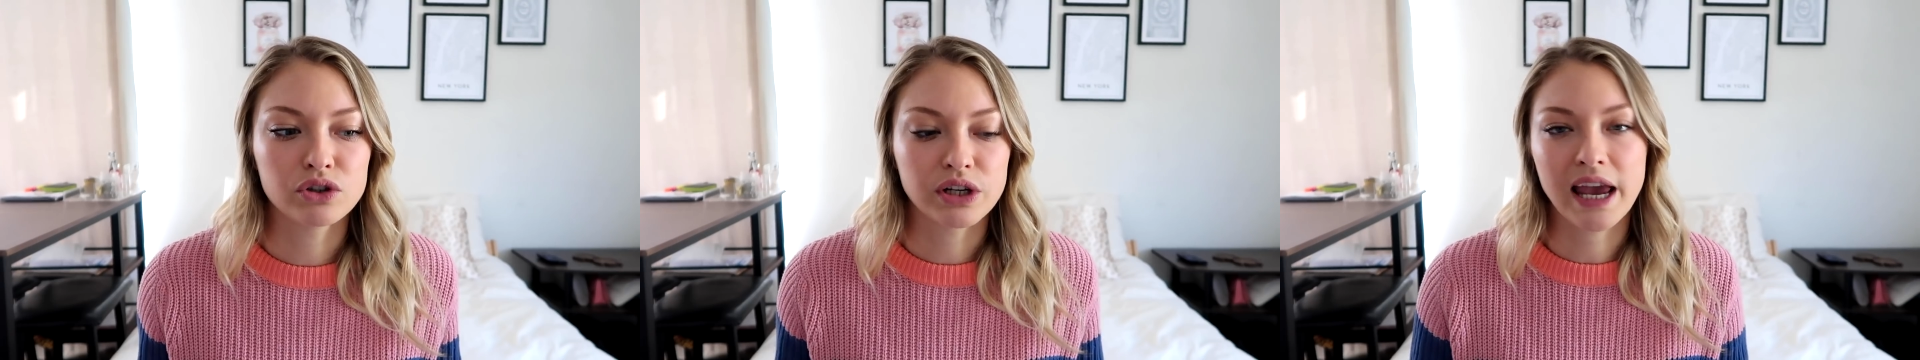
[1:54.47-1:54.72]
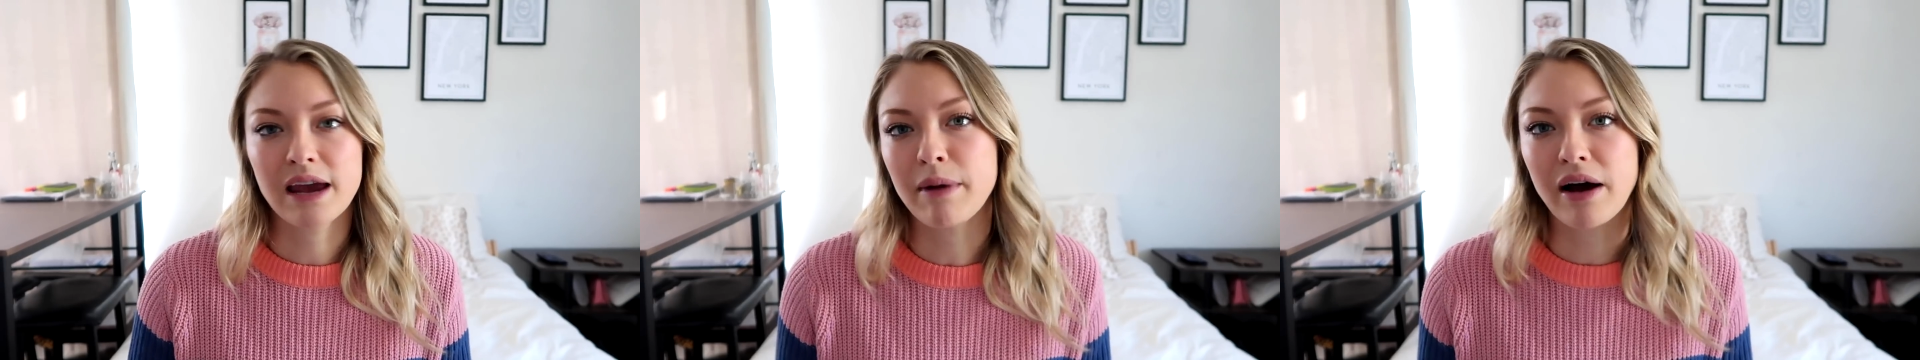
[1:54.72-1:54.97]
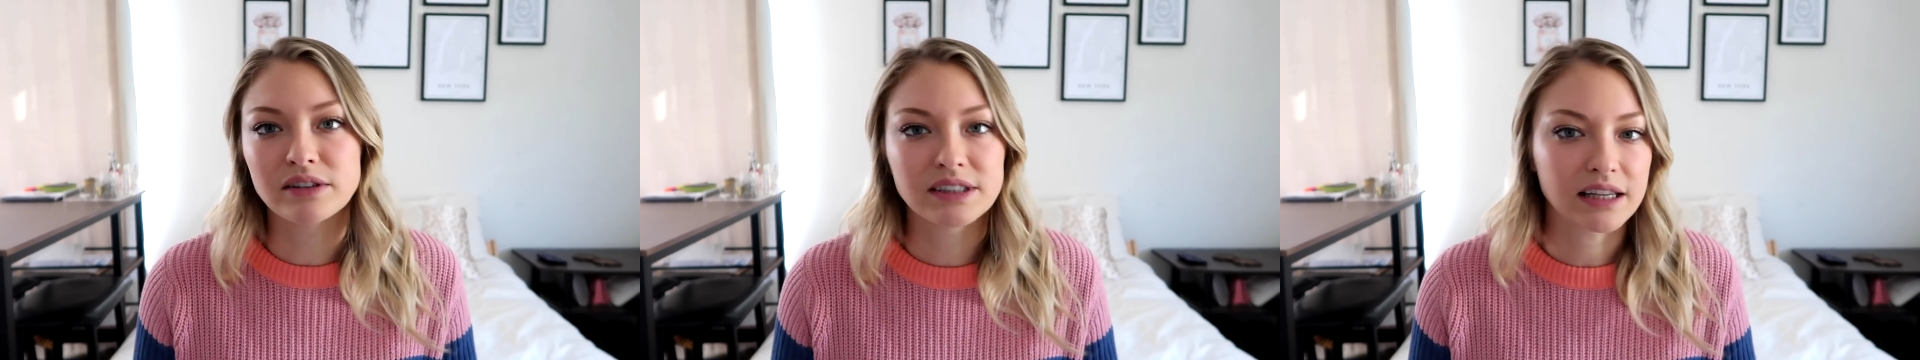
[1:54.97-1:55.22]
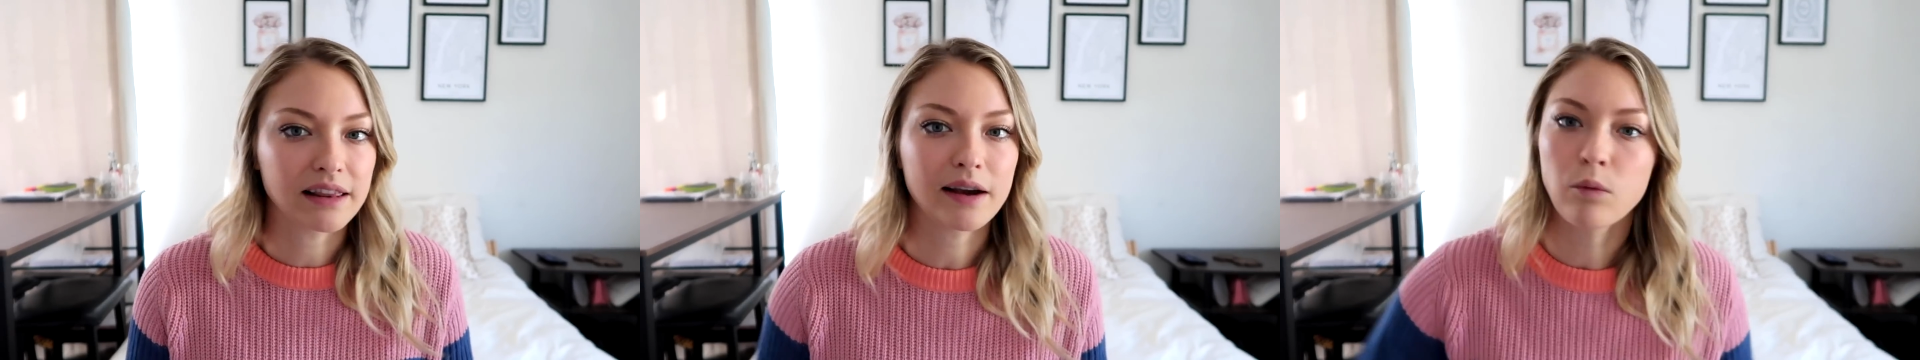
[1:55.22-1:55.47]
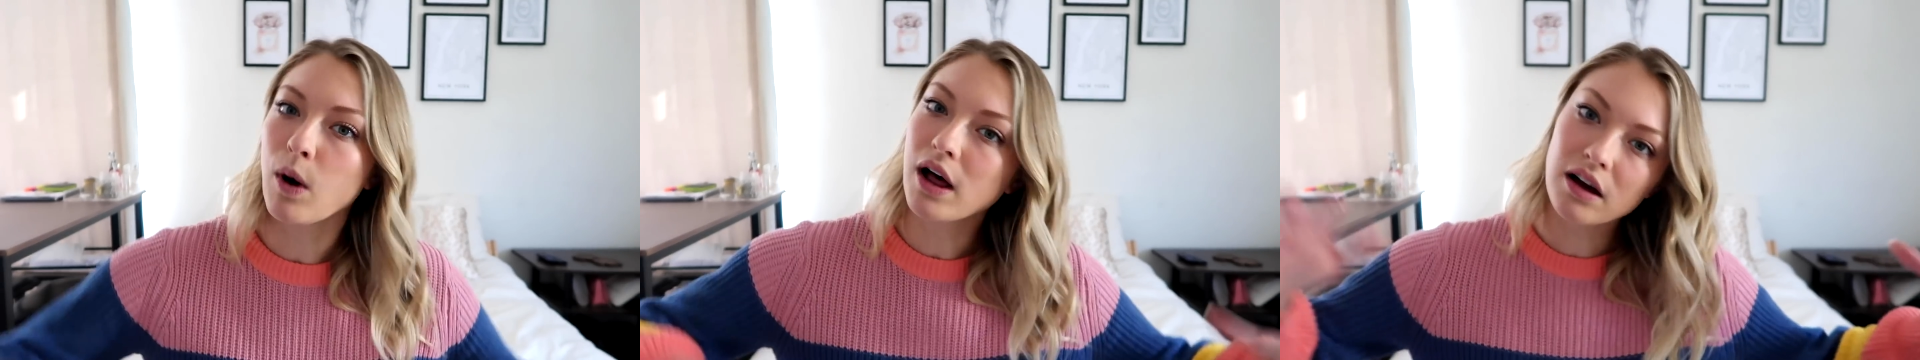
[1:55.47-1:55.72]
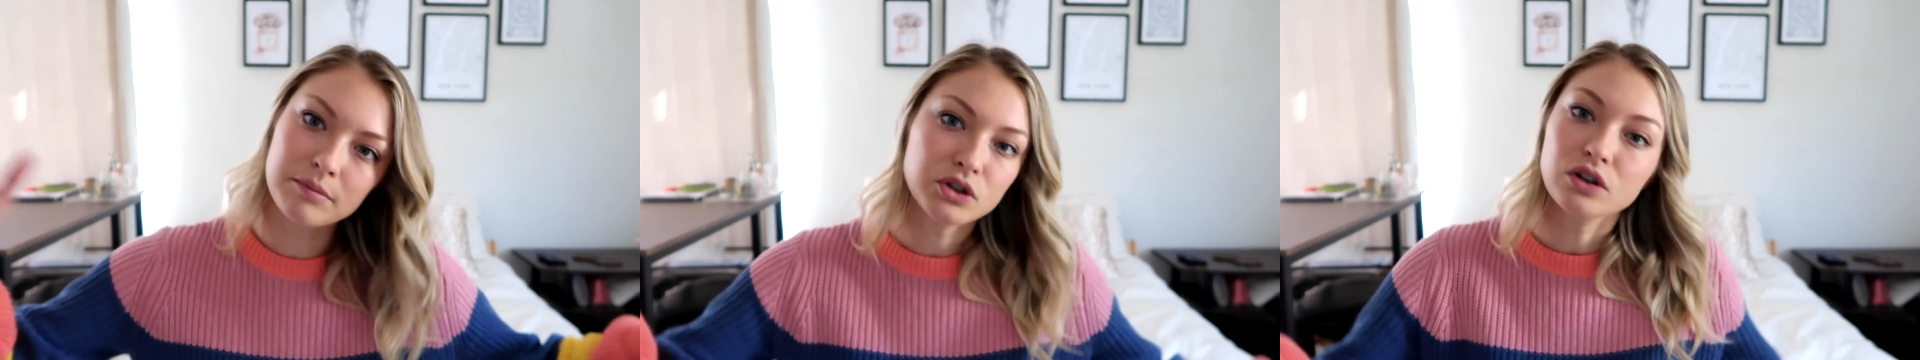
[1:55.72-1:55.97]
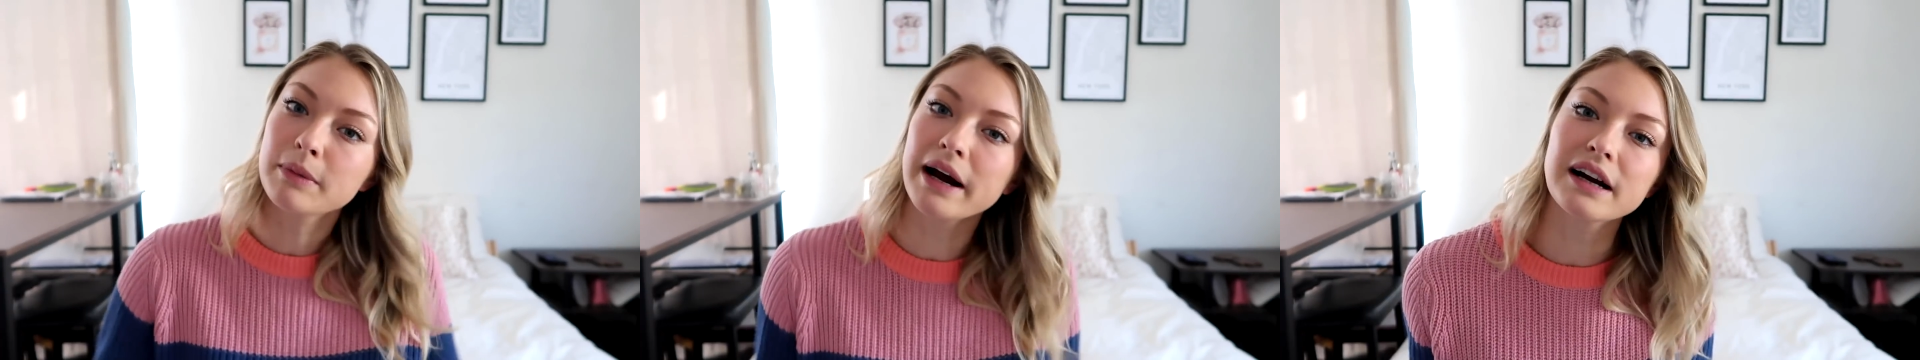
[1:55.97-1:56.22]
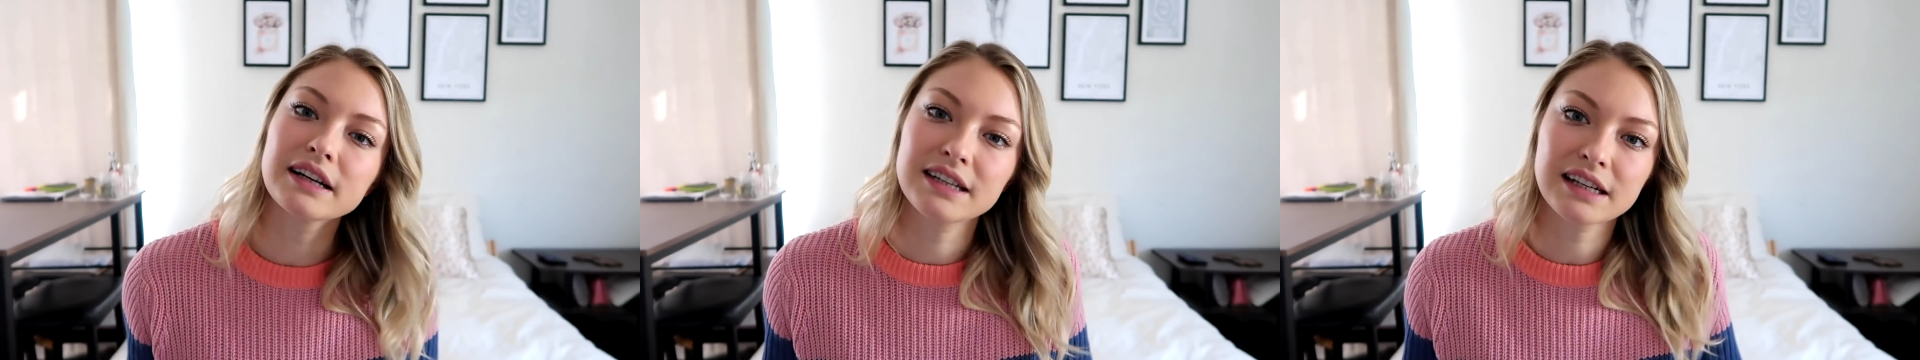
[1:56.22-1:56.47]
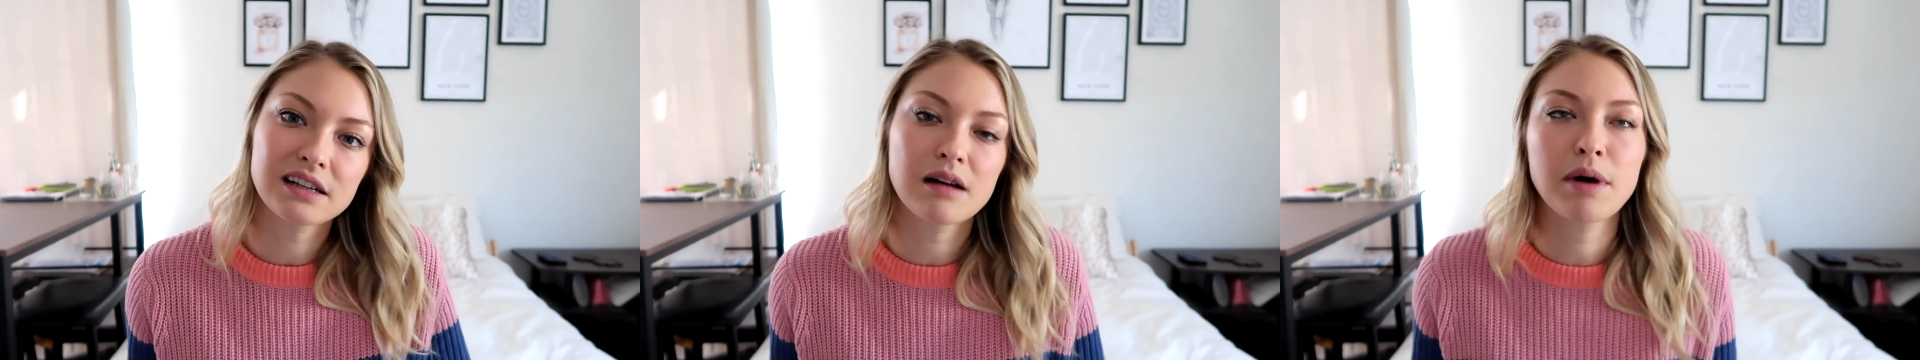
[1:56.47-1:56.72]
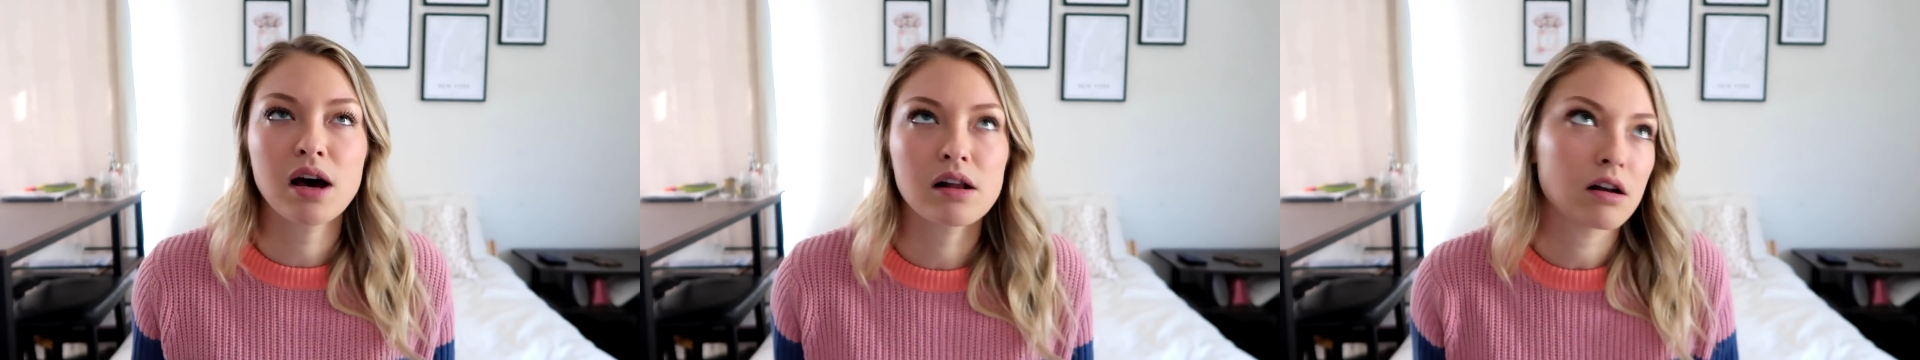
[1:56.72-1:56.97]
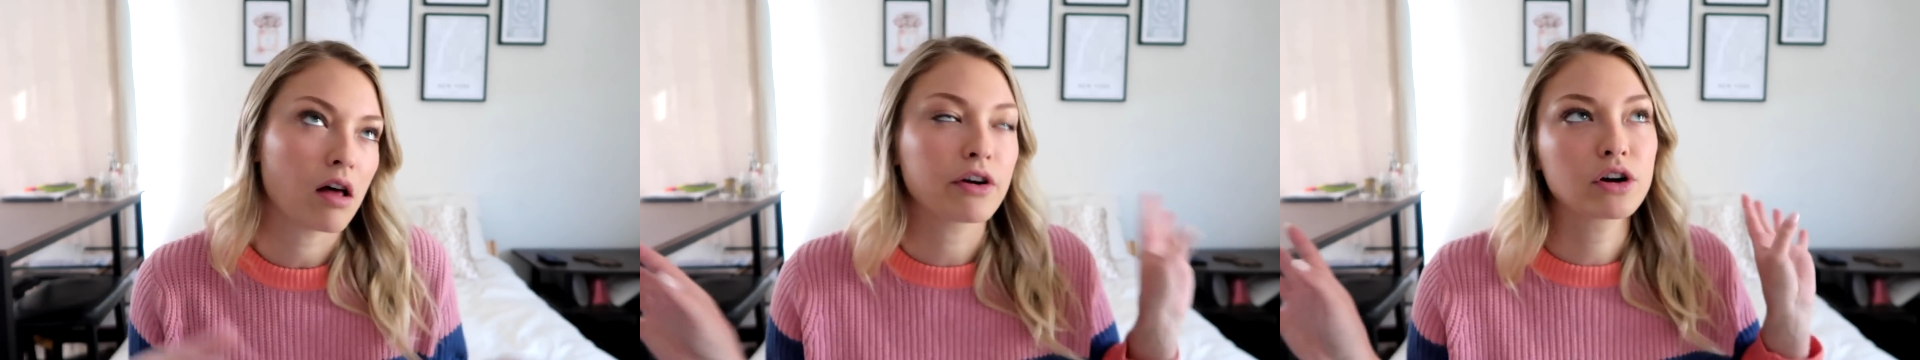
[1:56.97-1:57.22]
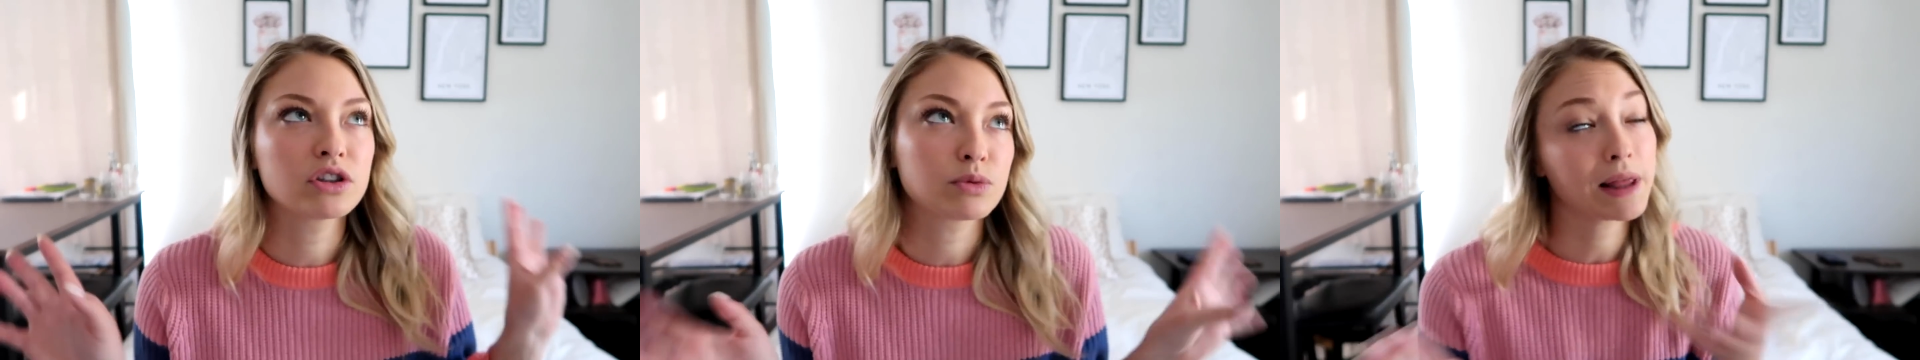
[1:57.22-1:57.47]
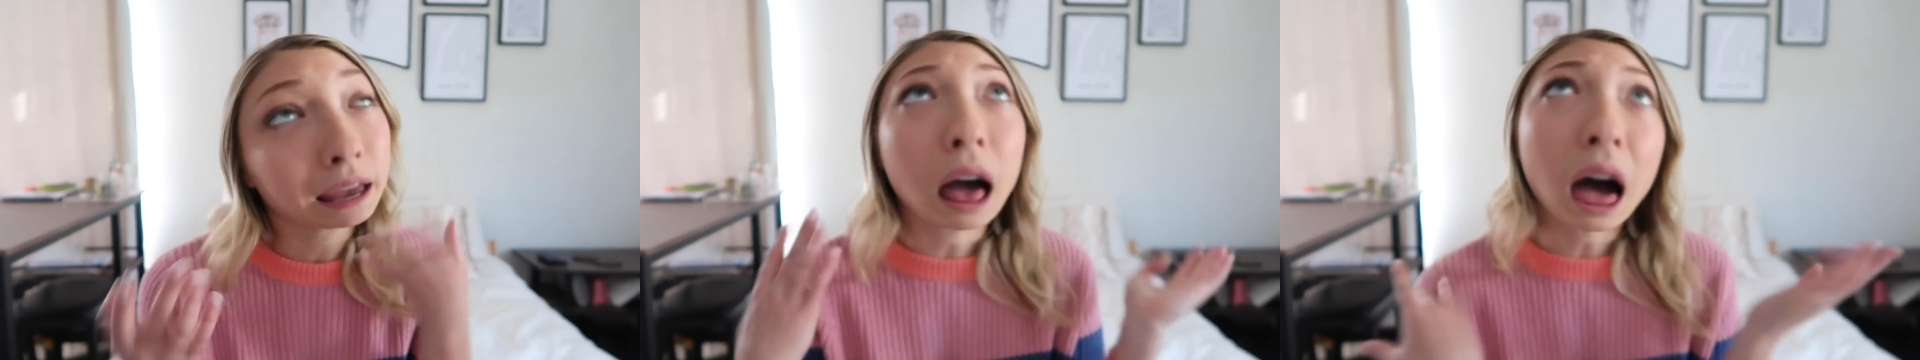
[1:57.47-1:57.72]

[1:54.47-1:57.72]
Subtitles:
She came out and said like, "Welcome to America's Next Top Model," and all the girls were like,